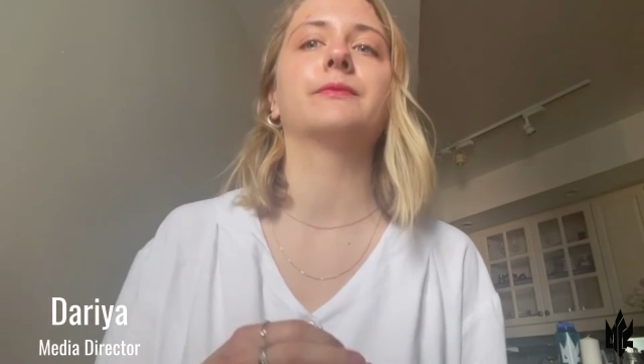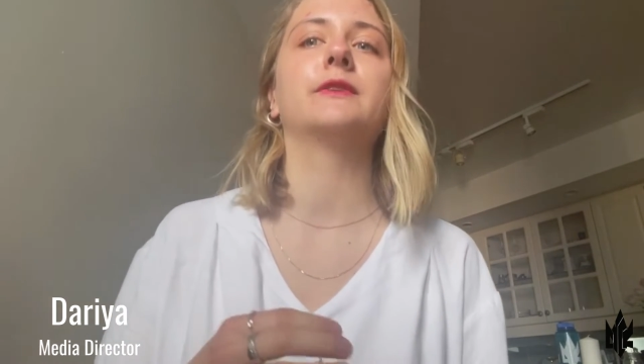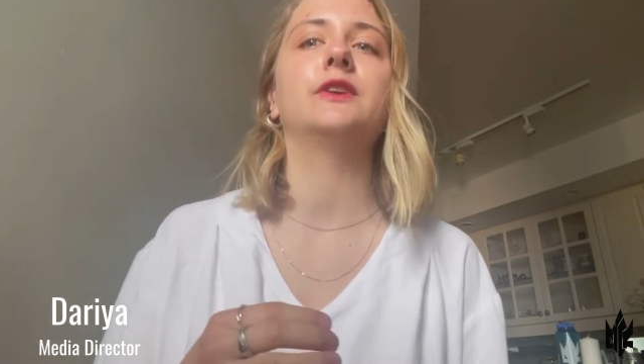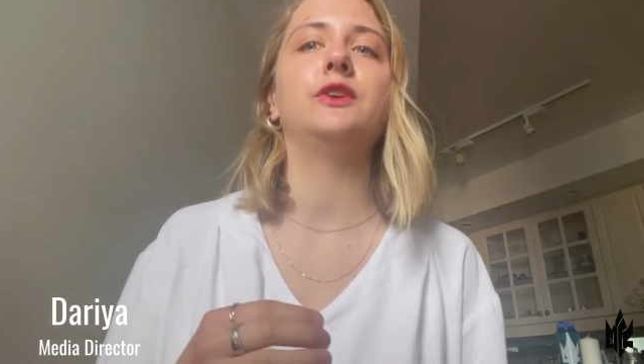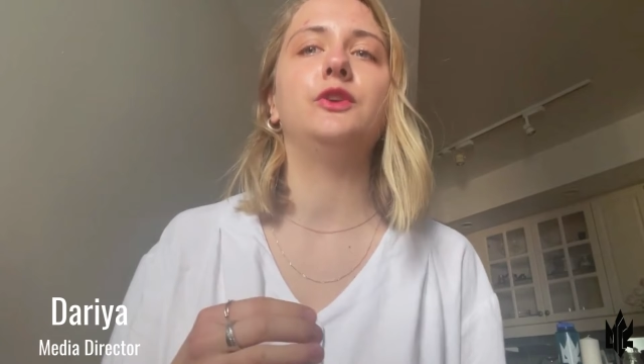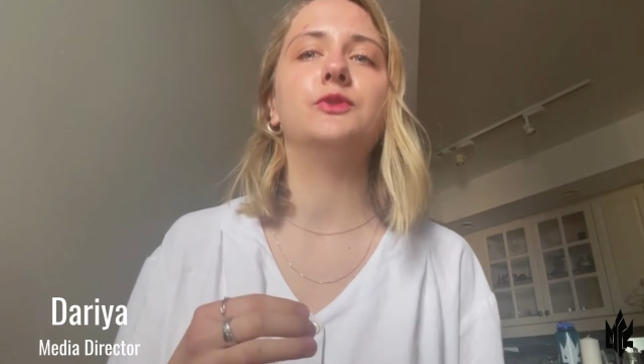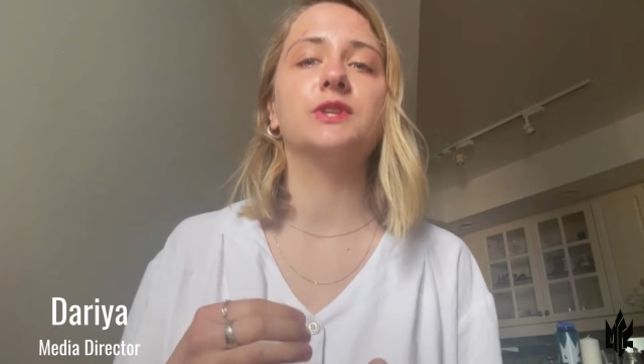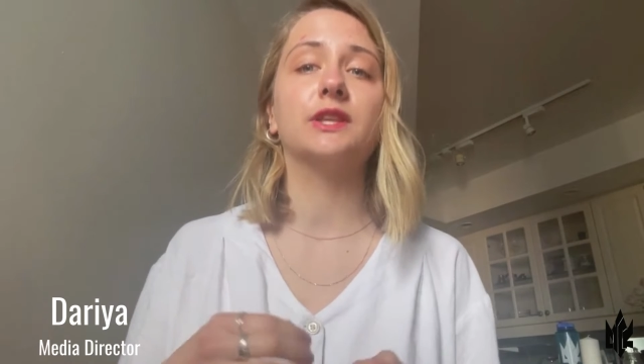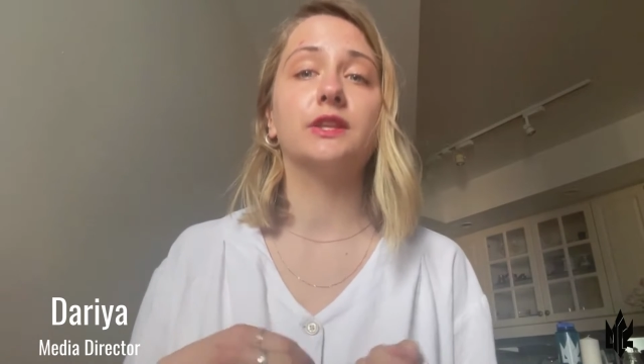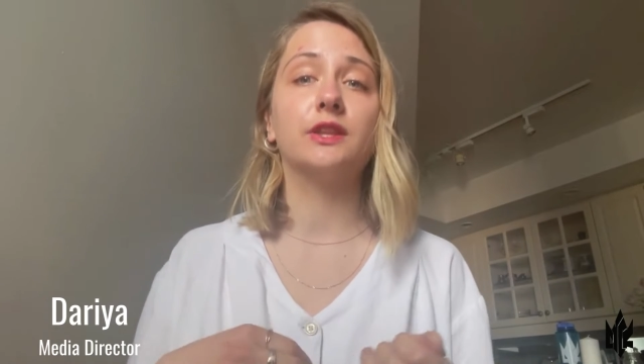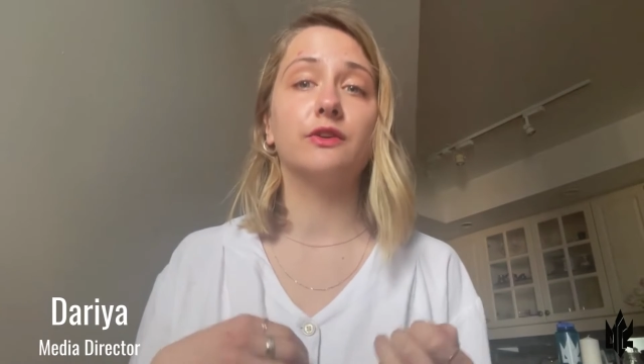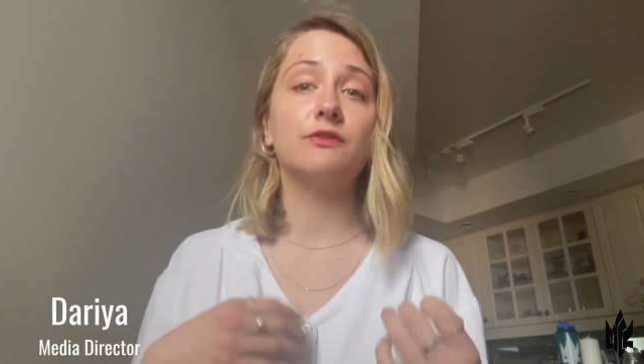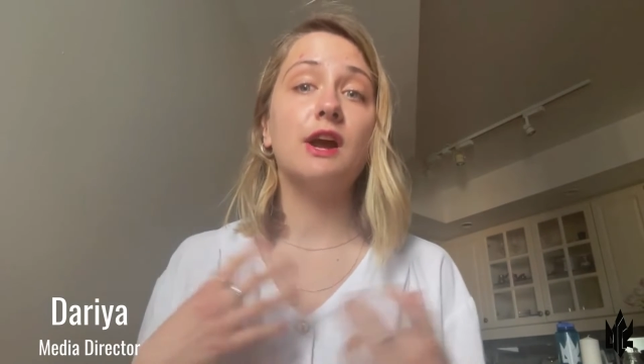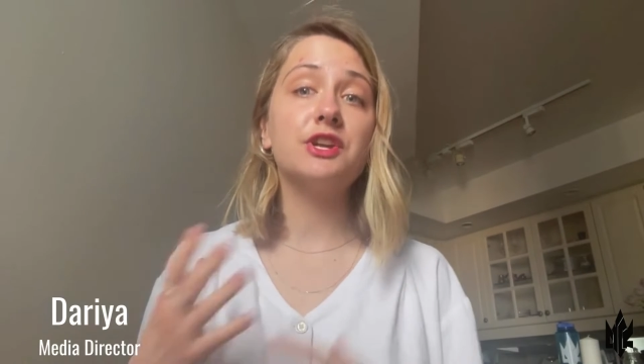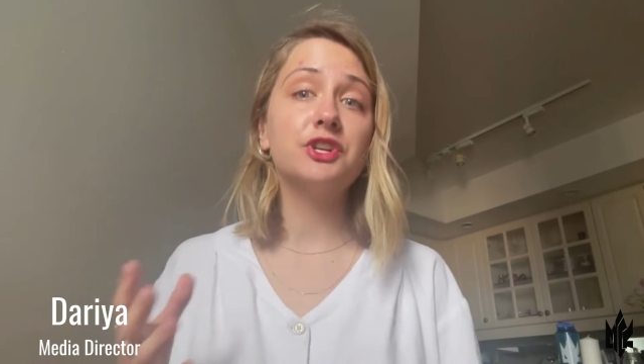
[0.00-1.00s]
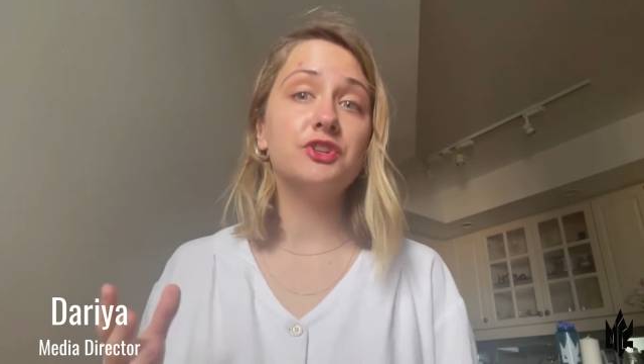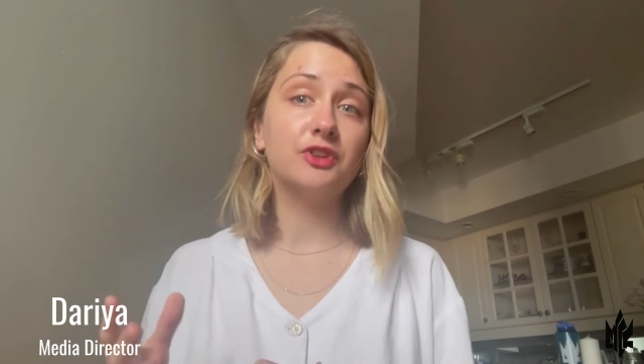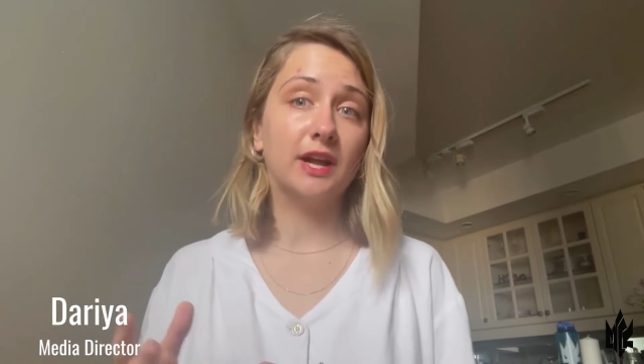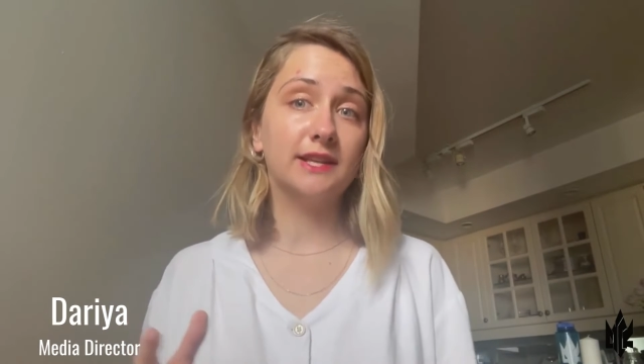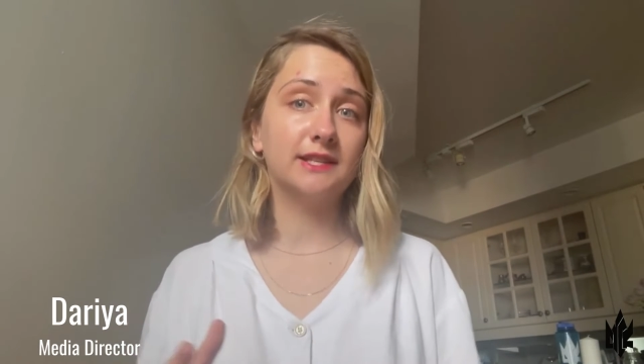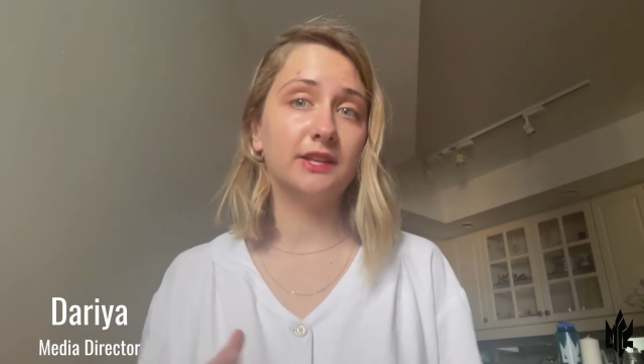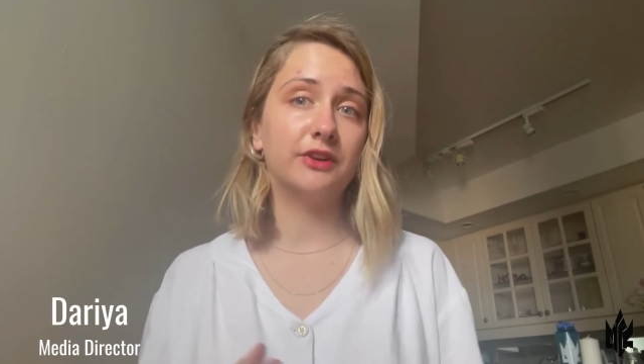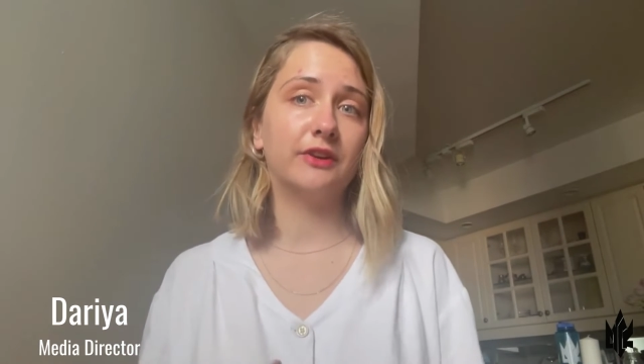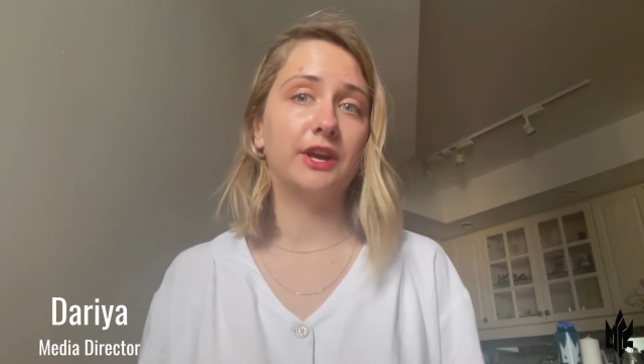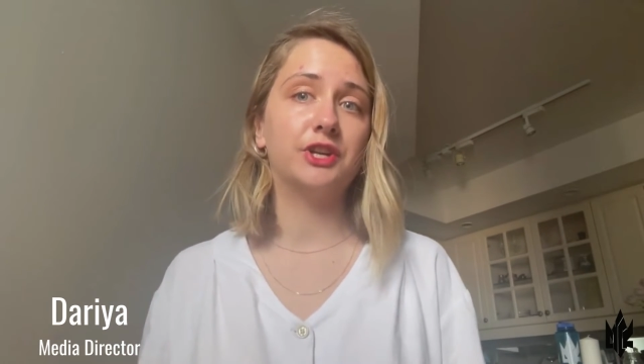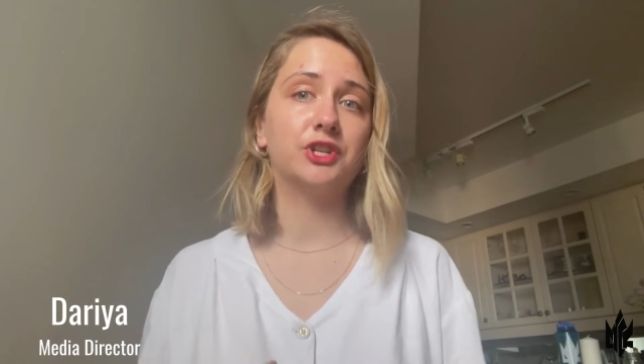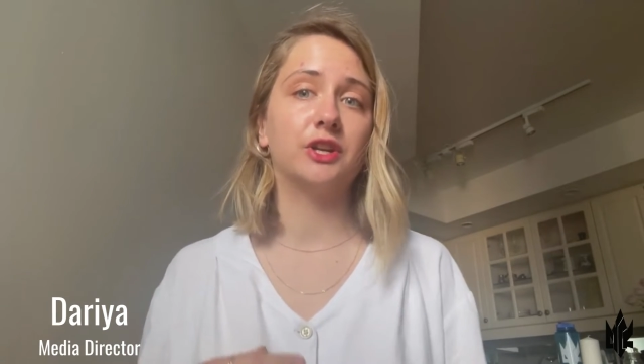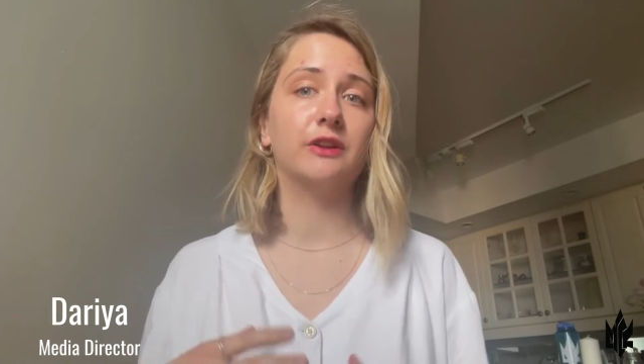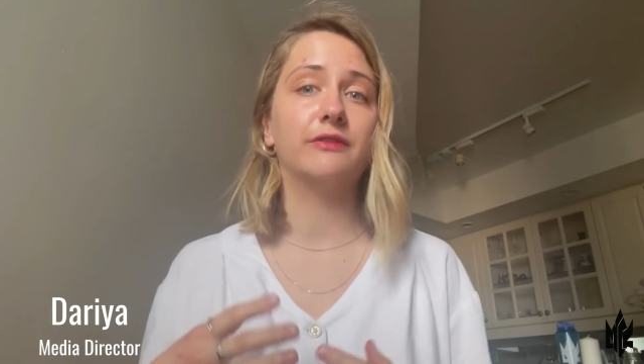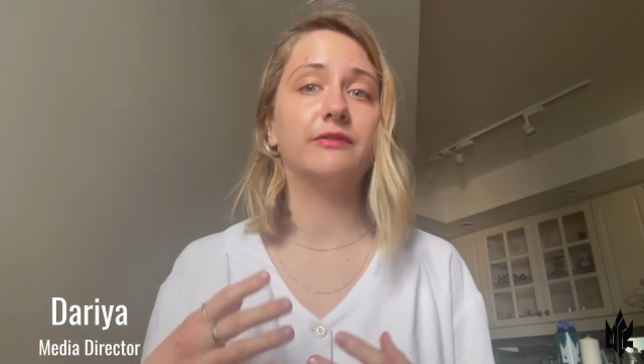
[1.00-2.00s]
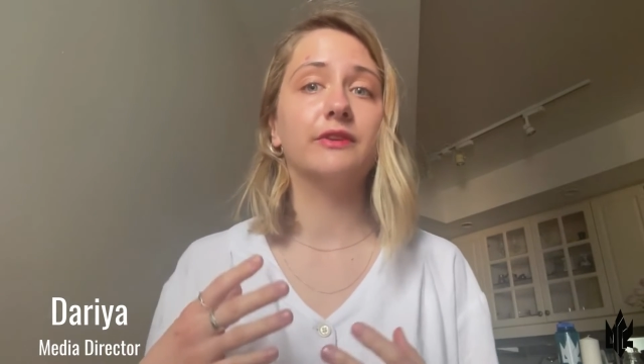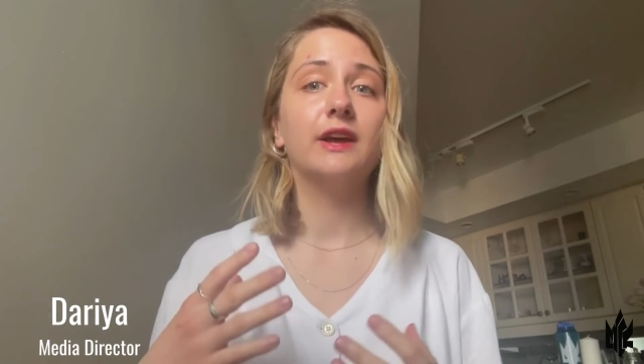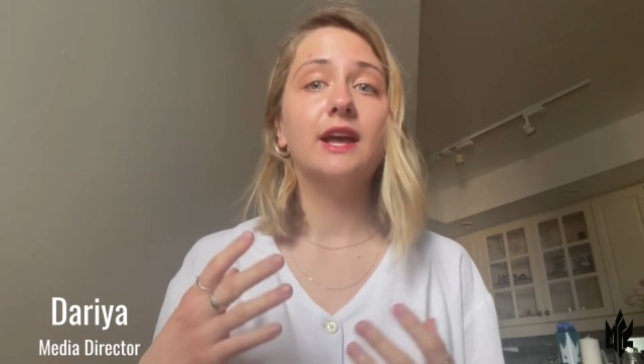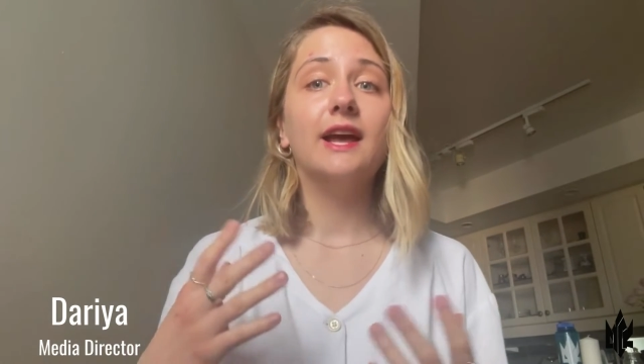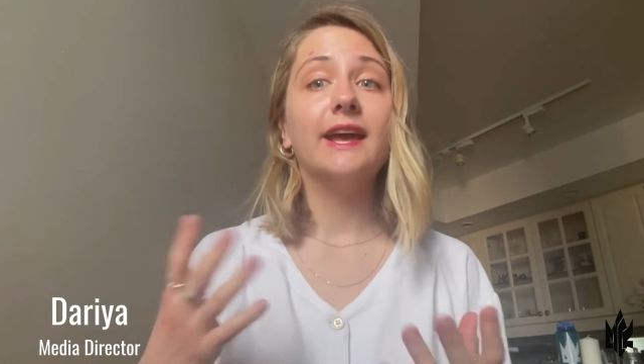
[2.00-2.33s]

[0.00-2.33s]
using the Russian transliteration of